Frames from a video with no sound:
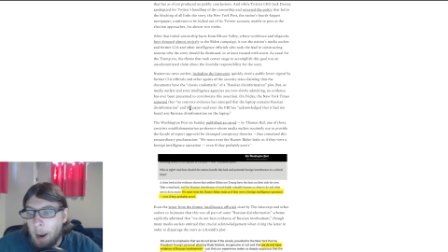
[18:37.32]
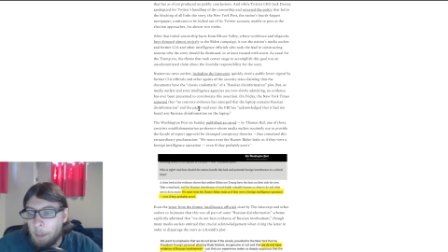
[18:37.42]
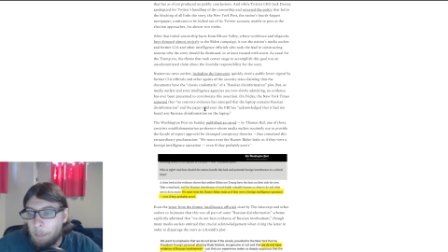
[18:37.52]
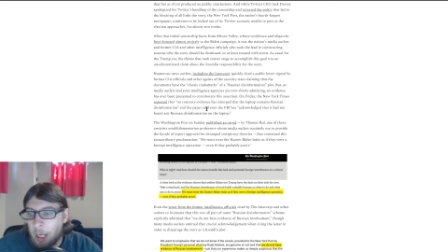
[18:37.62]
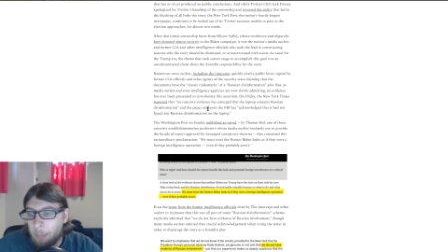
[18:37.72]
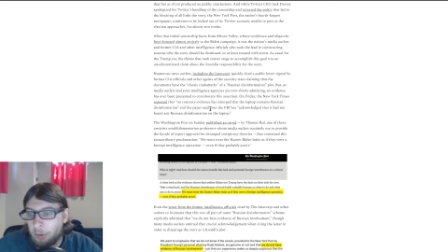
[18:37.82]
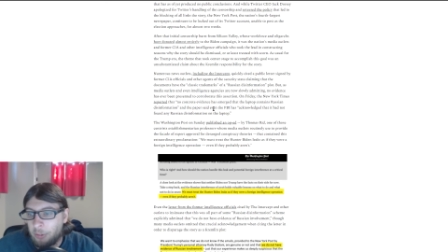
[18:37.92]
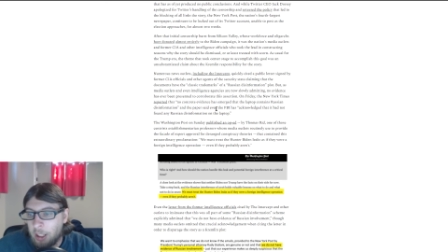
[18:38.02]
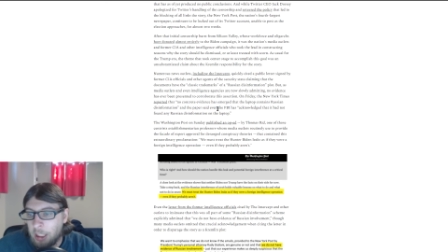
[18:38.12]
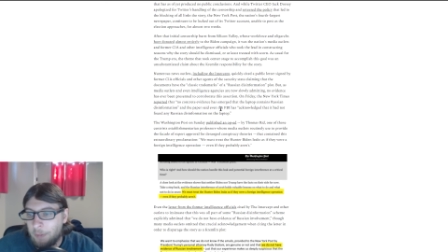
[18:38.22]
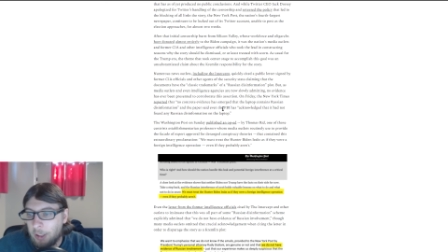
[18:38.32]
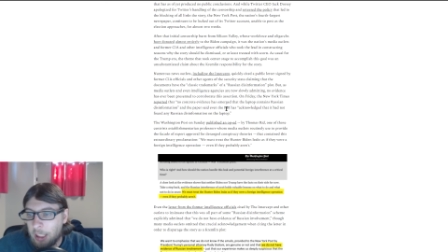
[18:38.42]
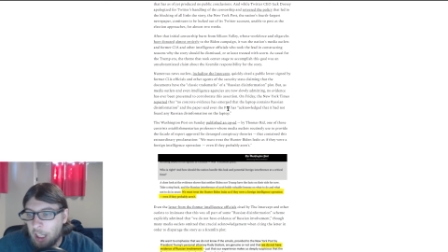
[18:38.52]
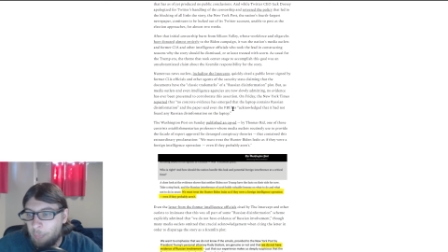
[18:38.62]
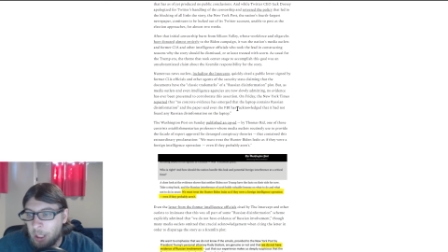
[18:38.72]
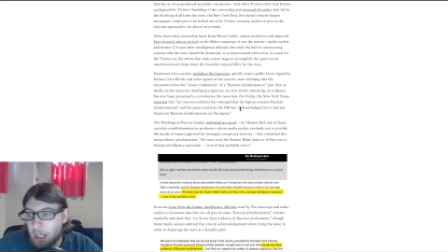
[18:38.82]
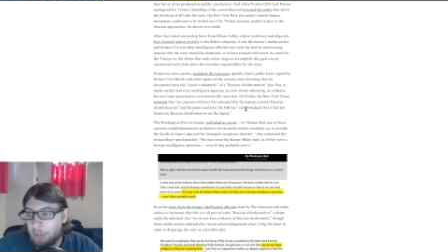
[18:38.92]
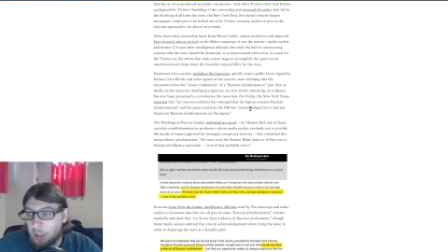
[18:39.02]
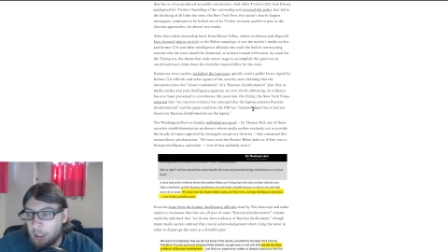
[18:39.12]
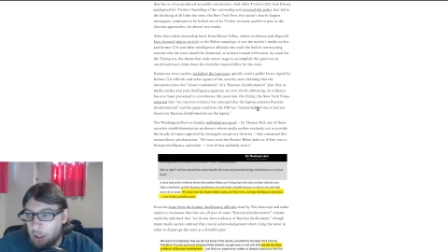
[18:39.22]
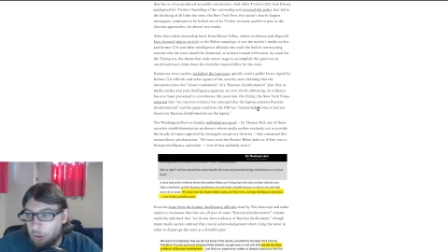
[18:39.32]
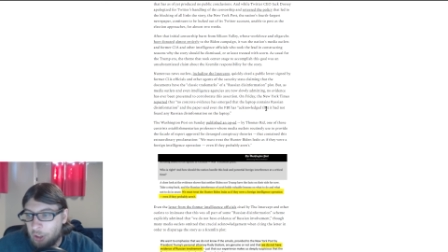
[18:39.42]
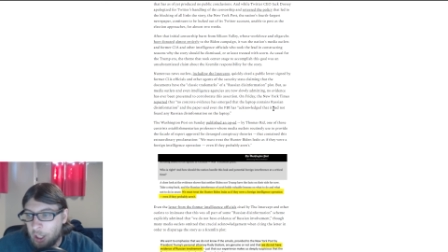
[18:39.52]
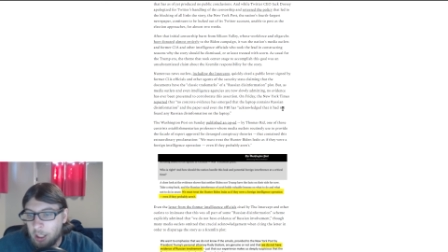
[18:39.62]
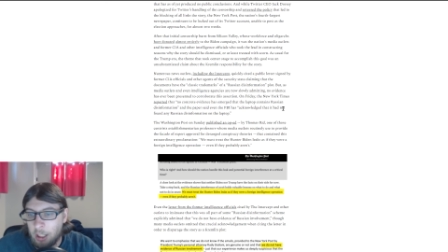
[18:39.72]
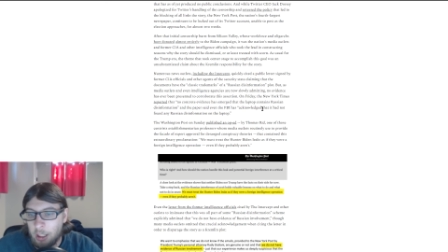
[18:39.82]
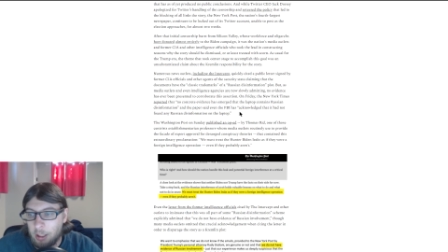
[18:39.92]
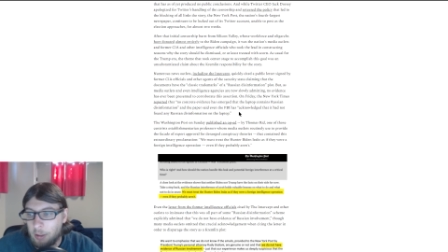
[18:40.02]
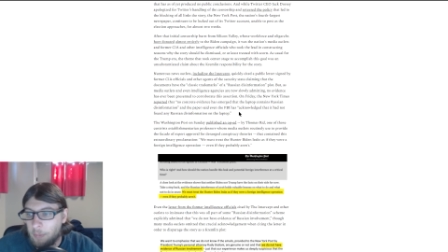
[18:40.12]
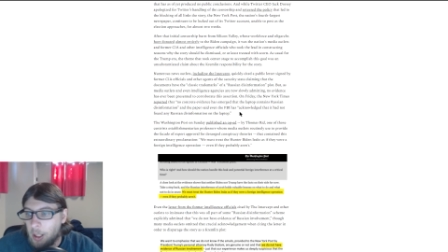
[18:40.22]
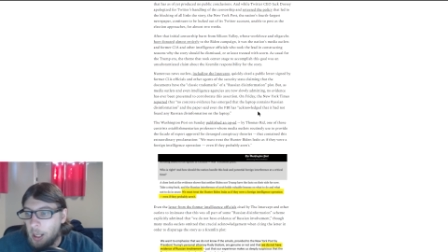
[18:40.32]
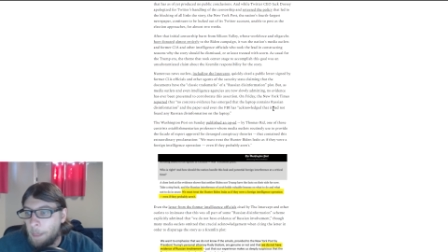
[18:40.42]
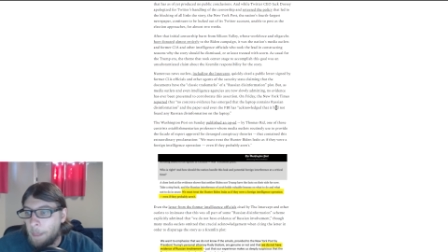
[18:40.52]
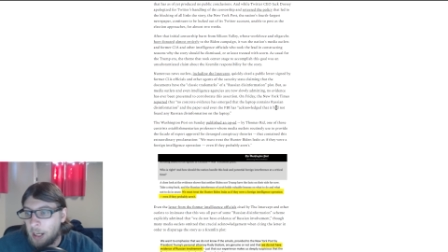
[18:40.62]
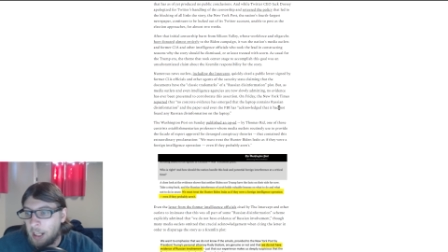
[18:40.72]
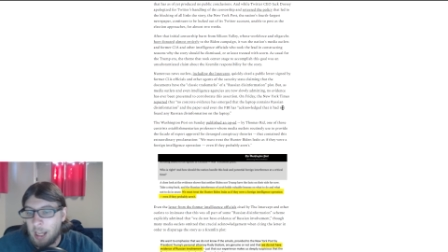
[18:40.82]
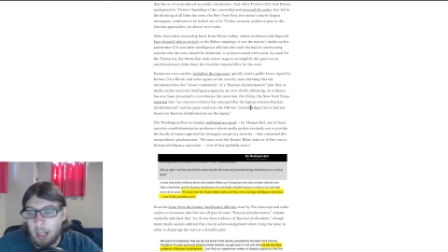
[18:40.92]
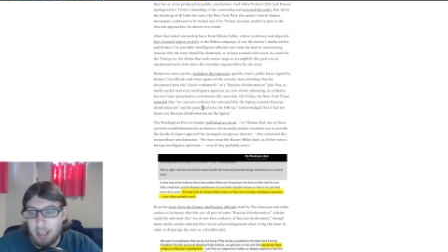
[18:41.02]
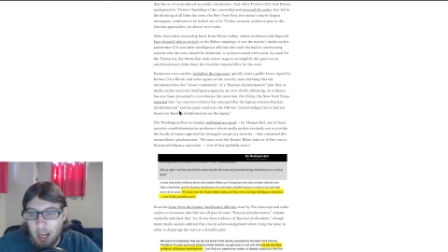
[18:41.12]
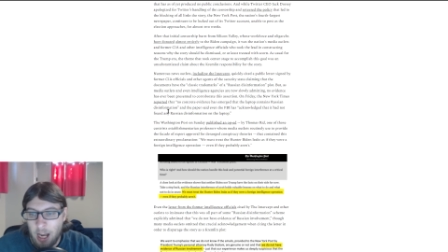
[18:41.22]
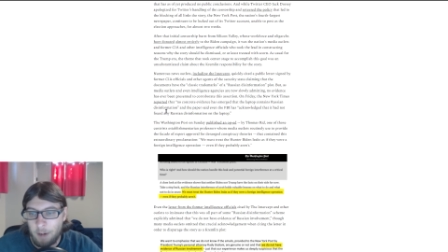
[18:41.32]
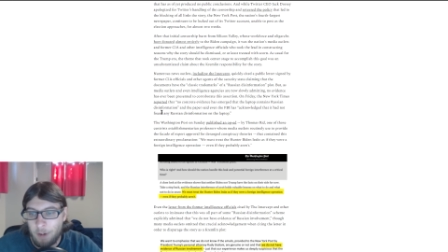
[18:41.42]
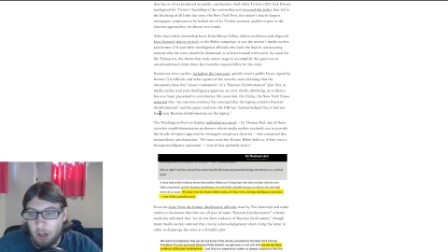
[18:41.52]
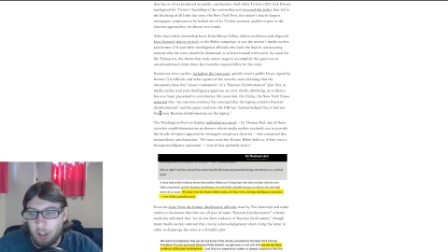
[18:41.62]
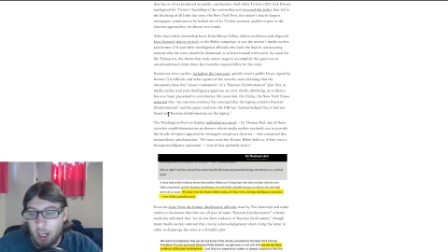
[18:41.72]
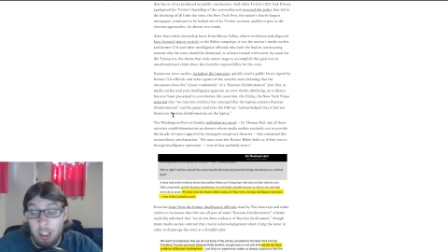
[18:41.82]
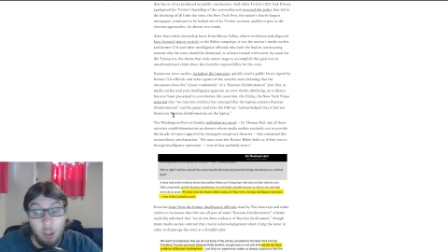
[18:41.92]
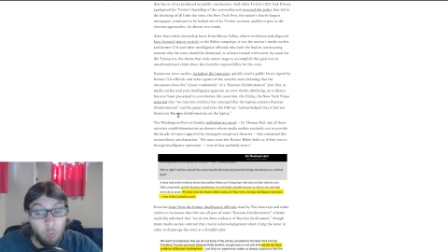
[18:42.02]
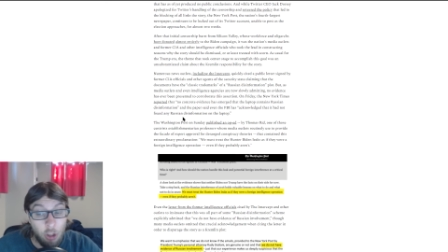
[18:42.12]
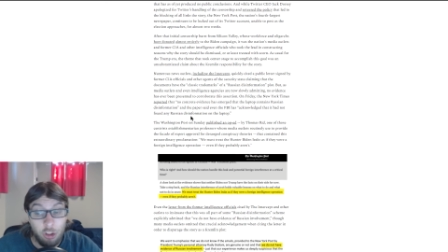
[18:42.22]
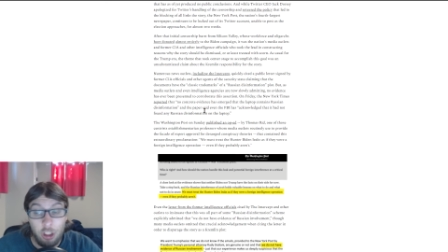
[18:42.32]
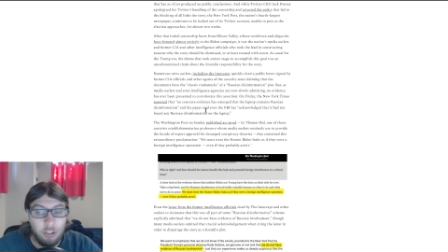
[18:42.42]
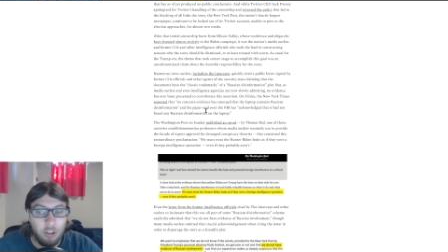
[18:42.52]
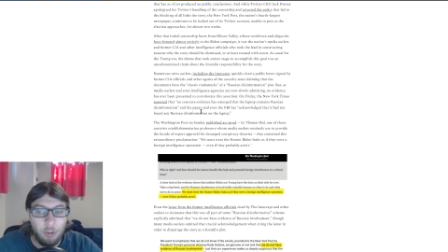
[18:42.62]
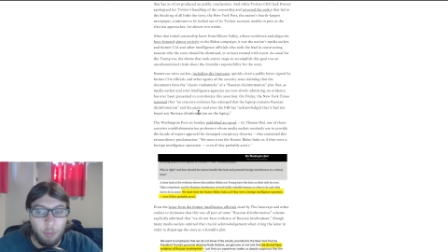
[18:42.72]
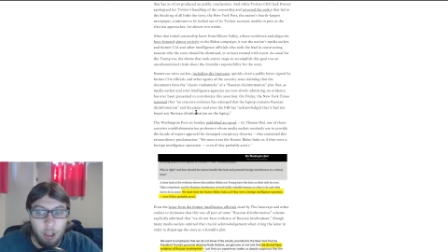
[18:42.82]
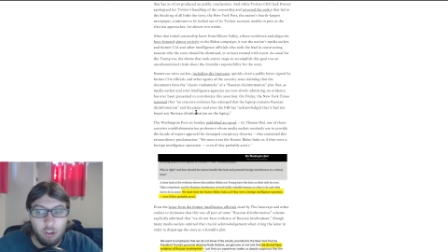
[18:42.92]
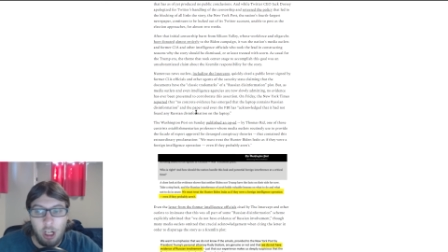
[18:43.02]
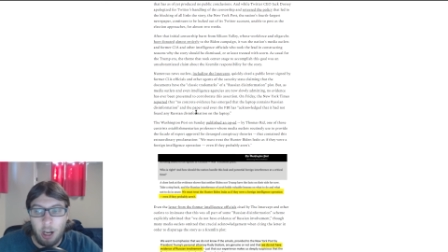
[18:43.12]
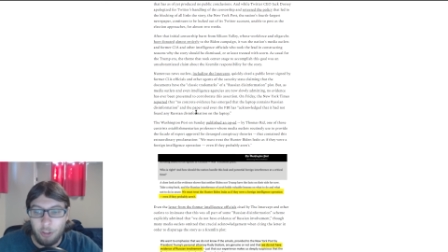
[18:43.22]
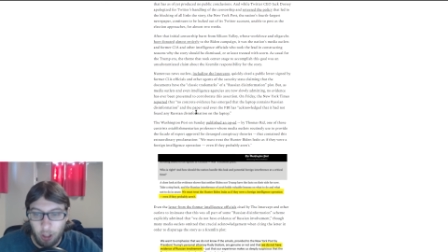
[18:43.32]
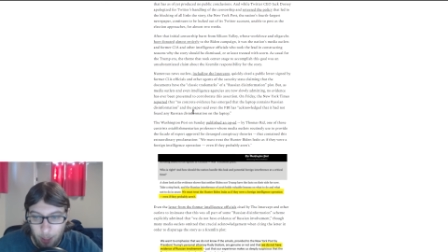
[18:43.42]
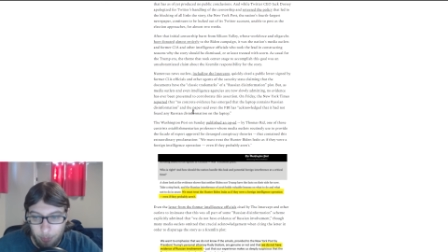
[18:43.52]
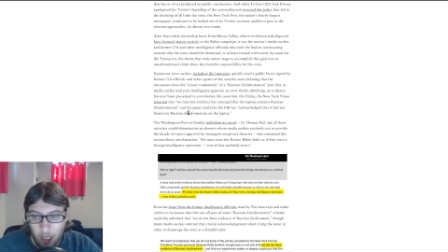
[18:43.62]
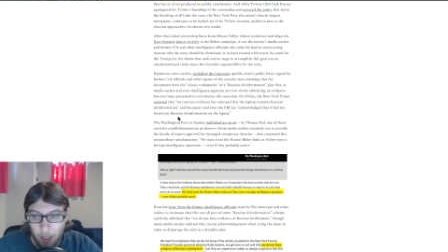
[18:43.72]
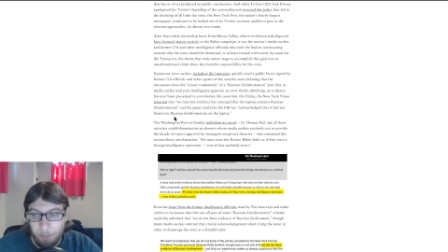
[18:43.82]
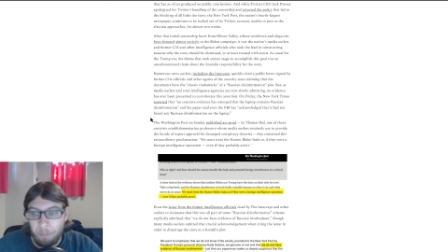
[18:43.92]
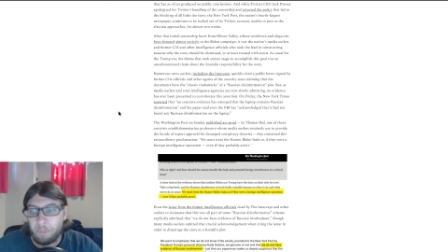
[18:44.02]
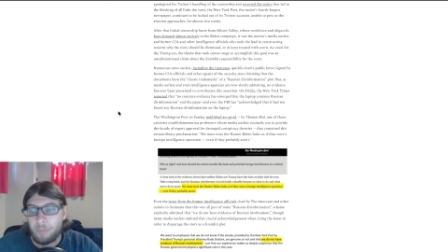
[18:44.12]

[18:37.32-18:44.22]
and the paper said even the FBI has acknowledged that it had not found any Russian disinformation on the laptop.